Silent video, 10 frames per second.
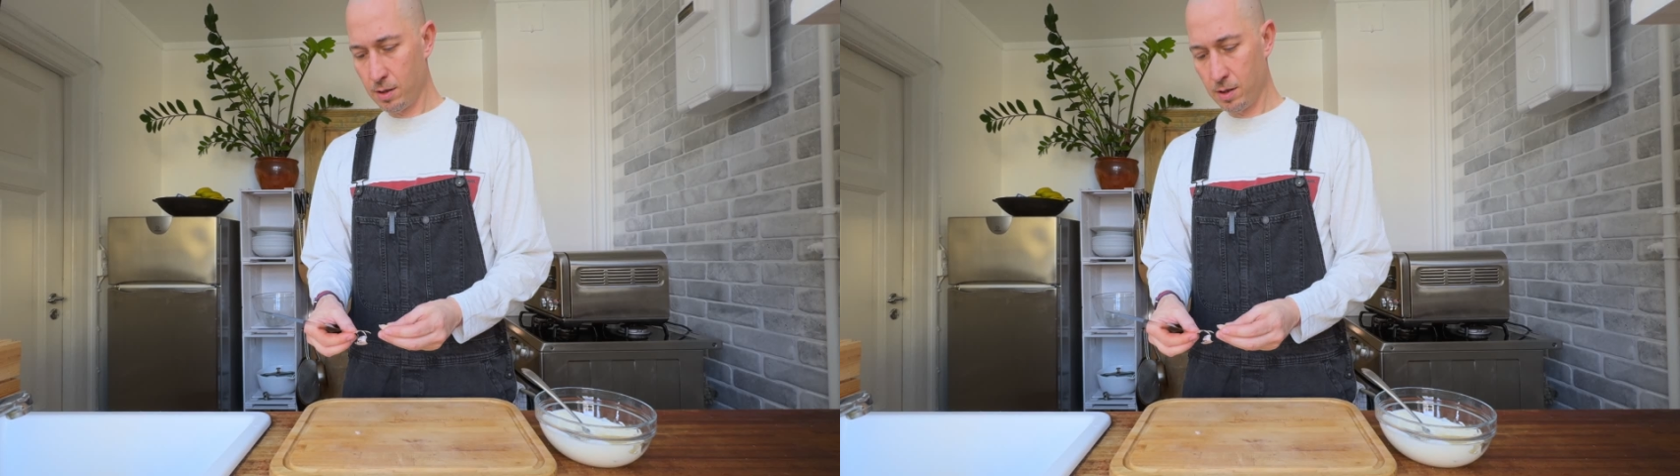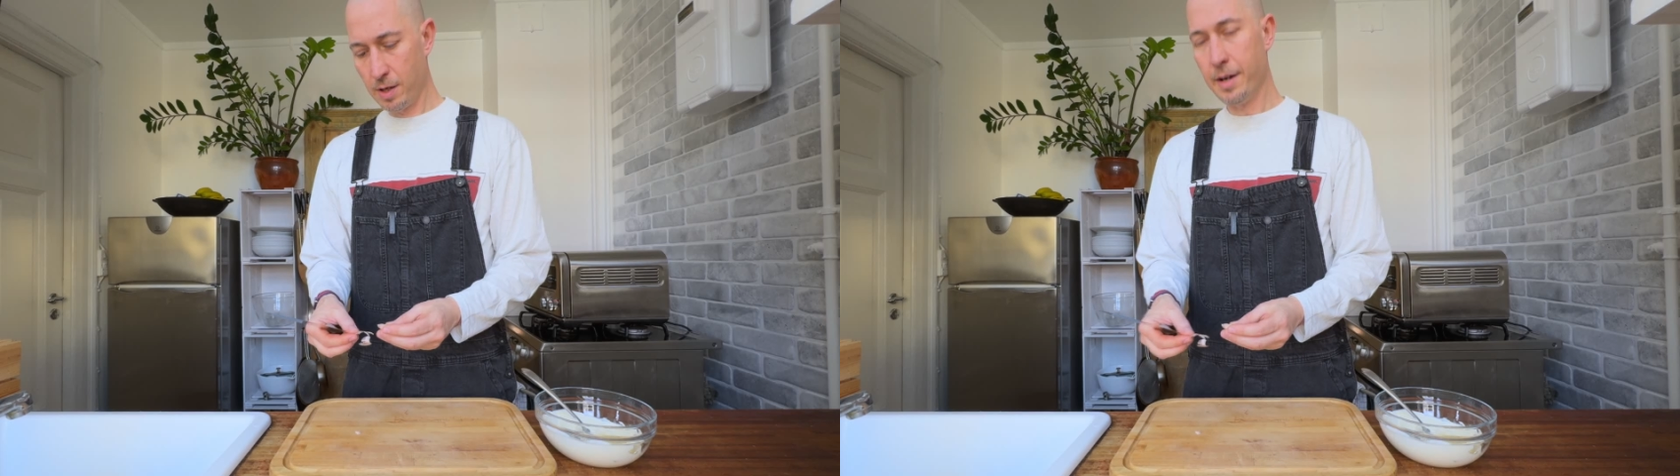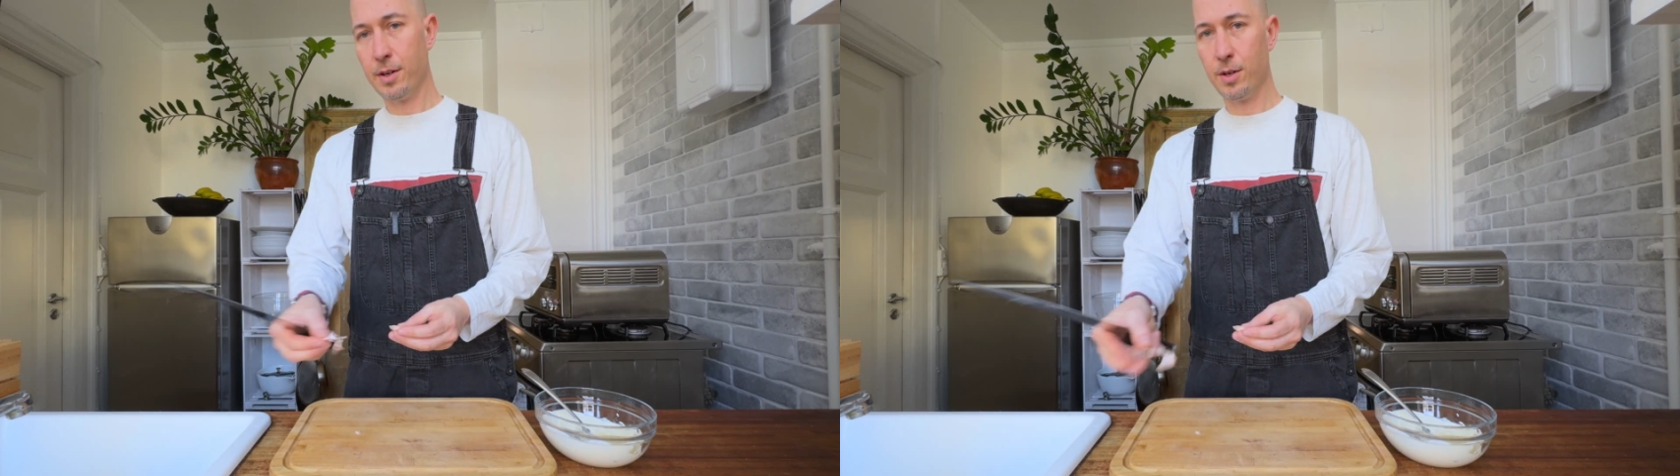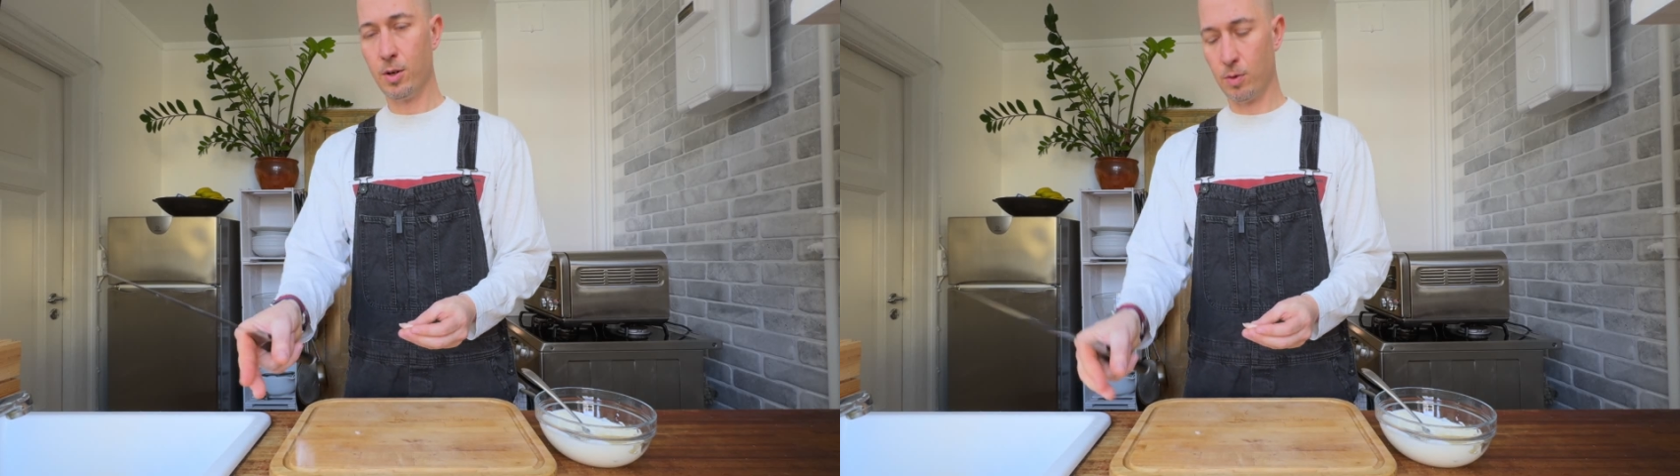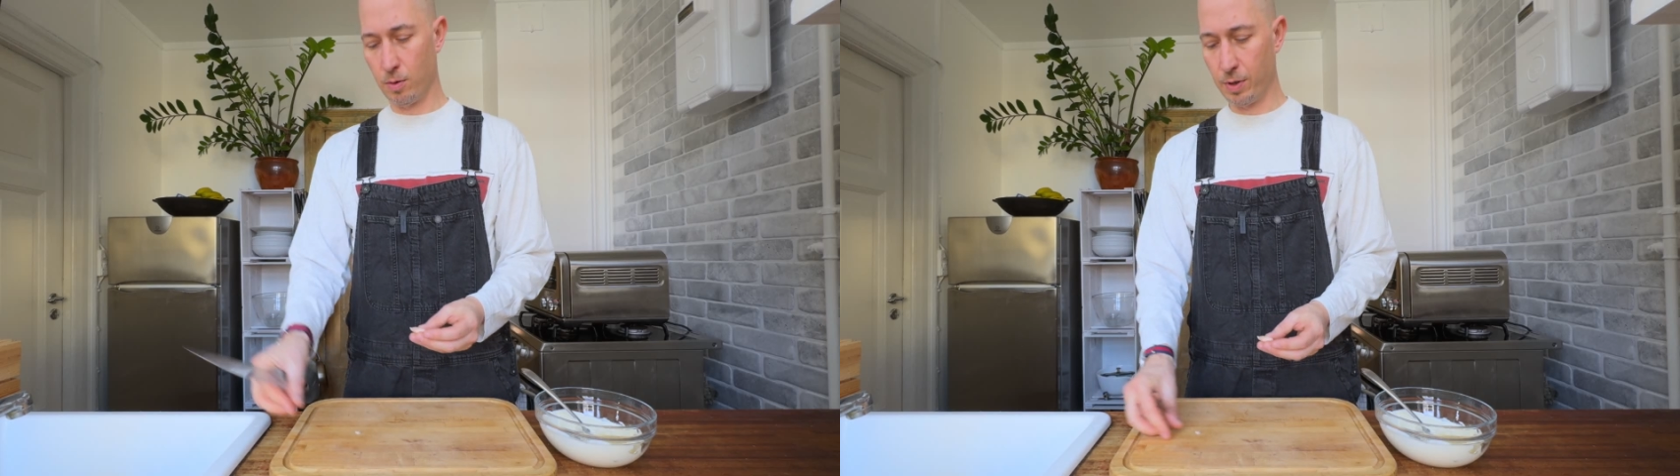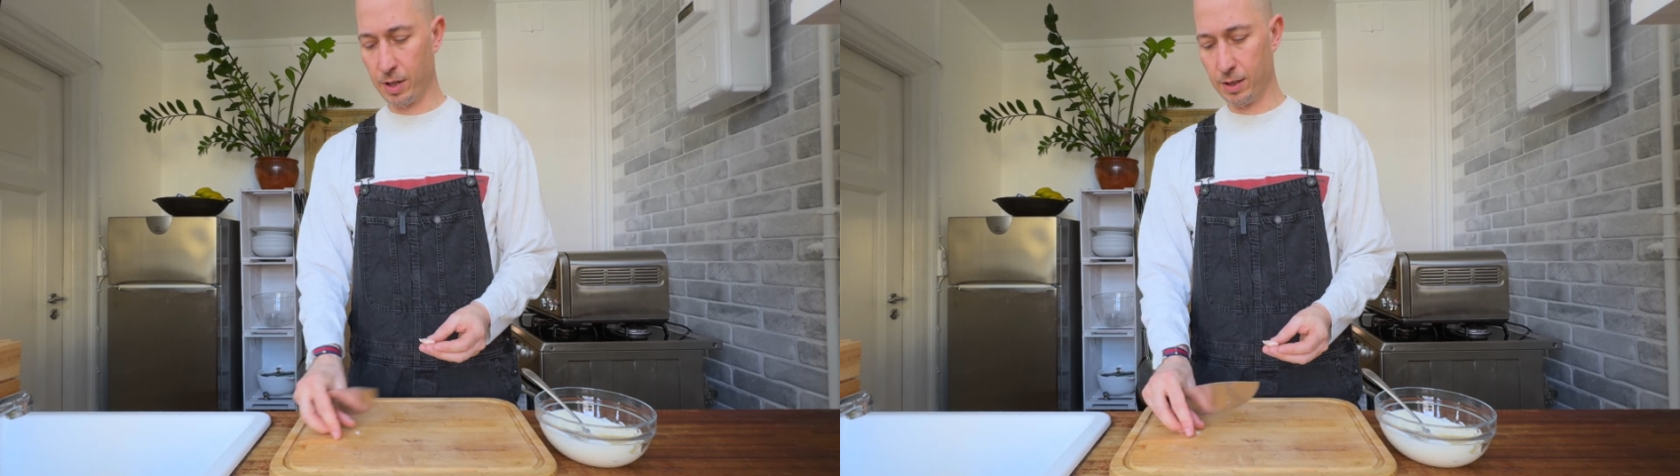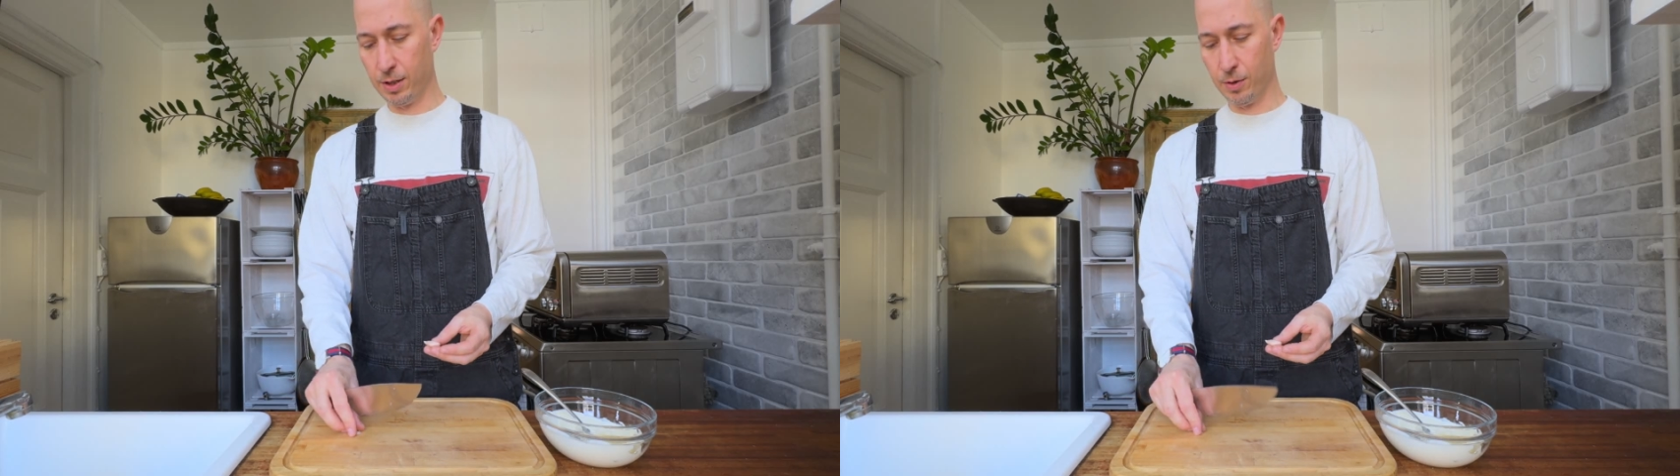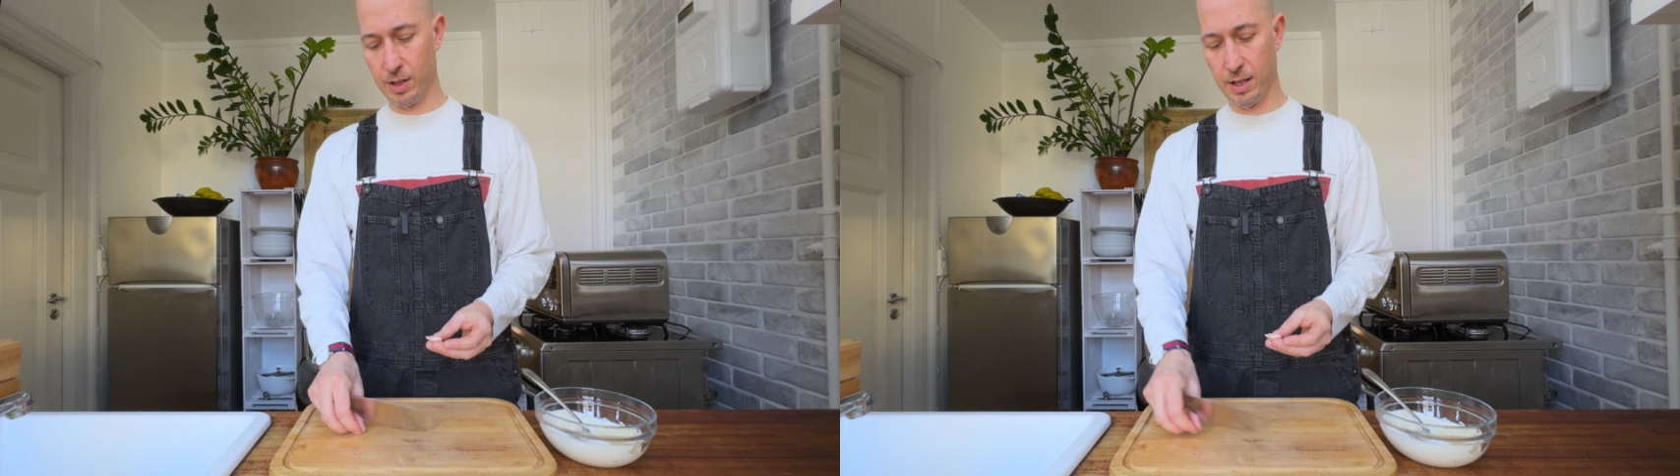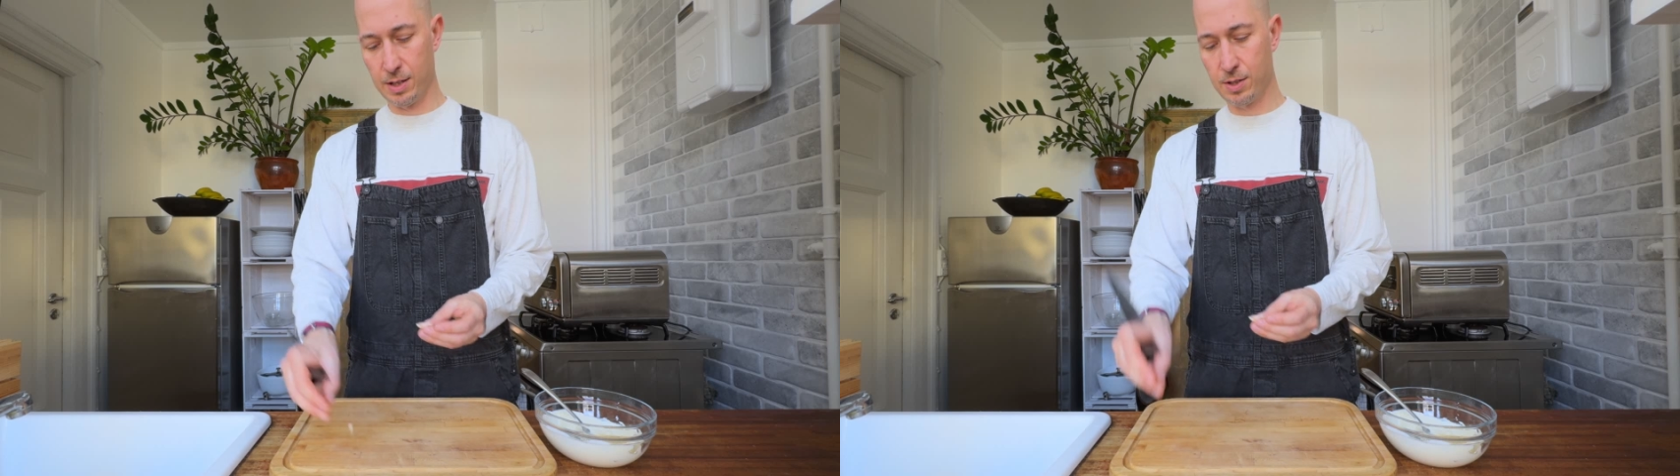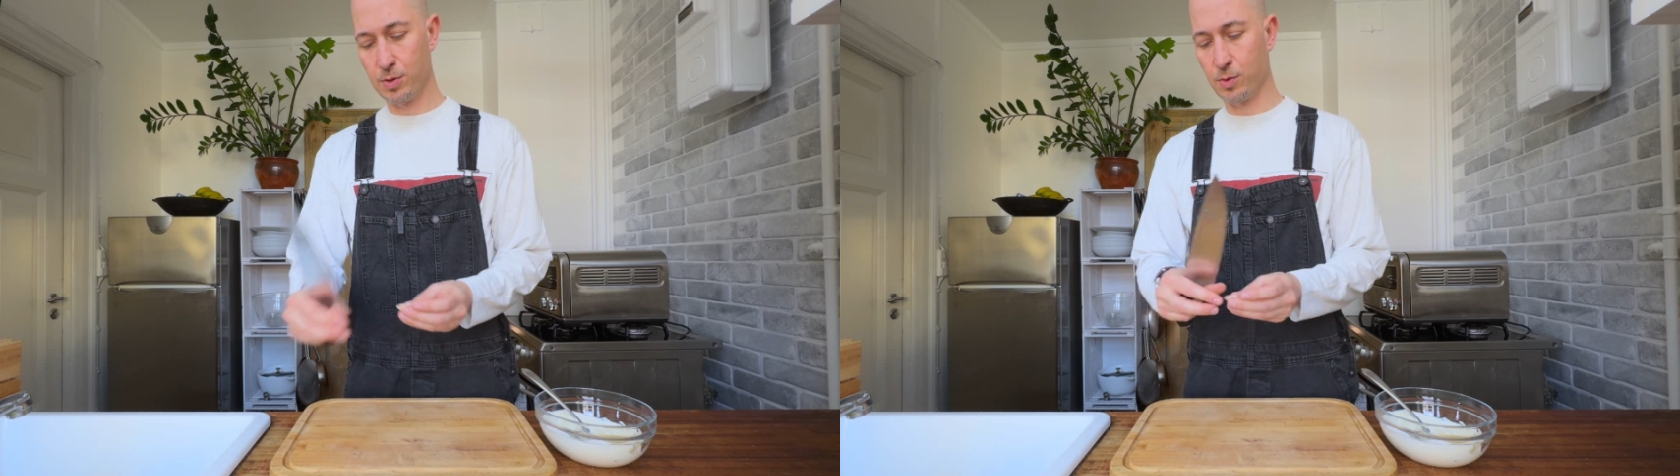And you know what we're gonna do with
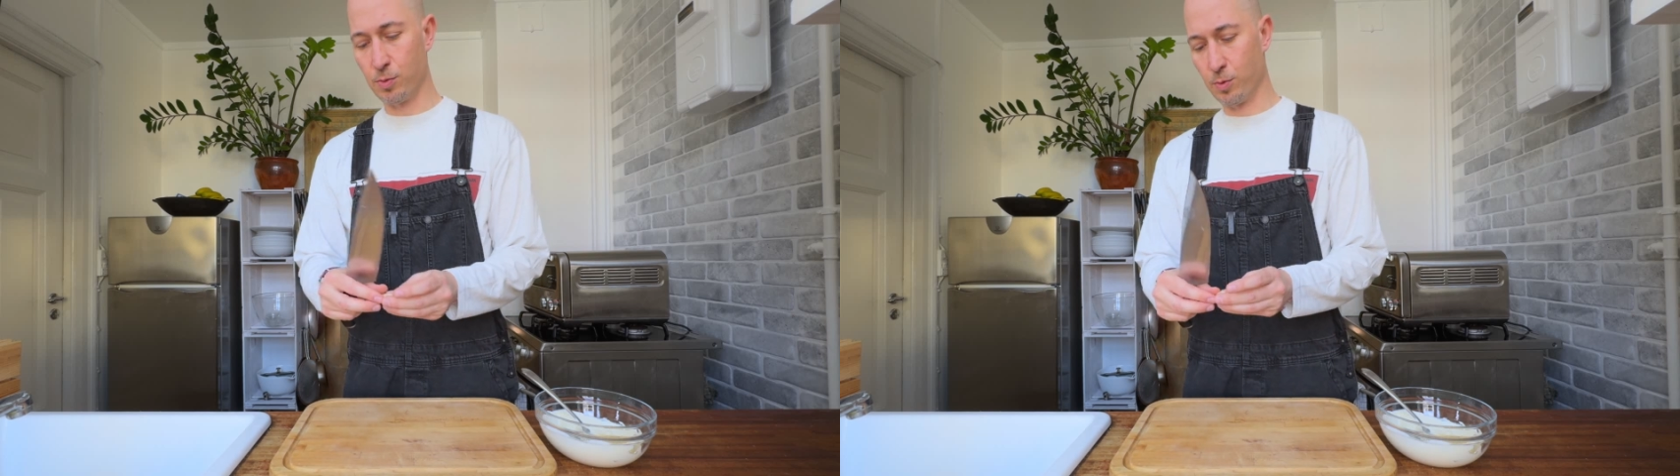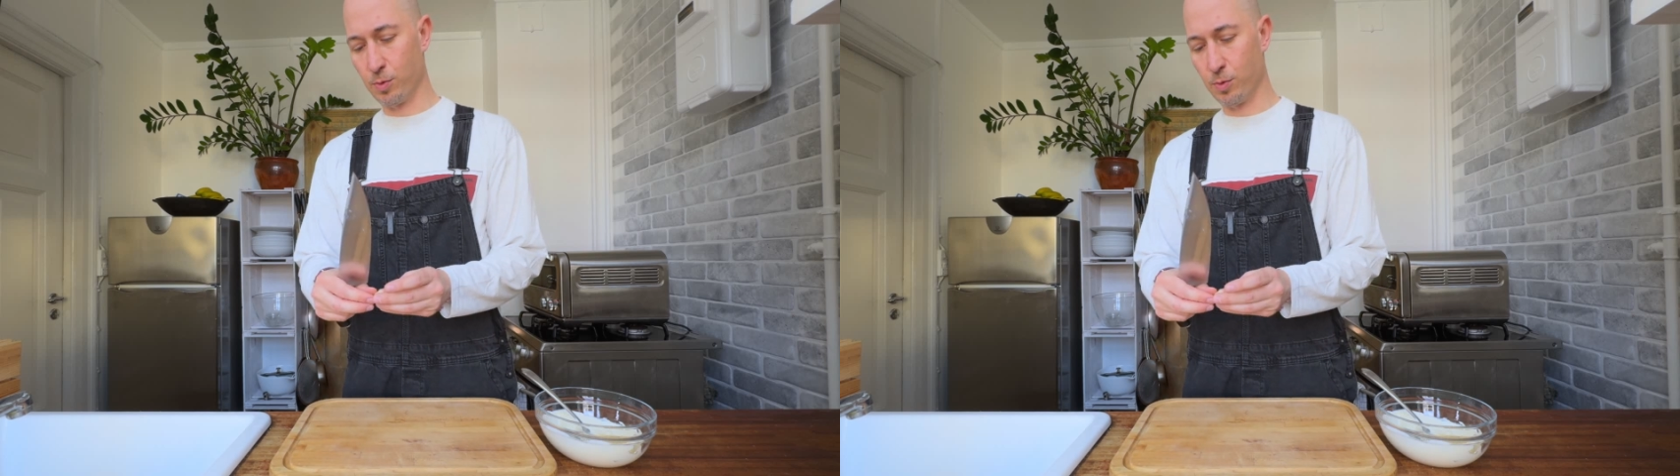this?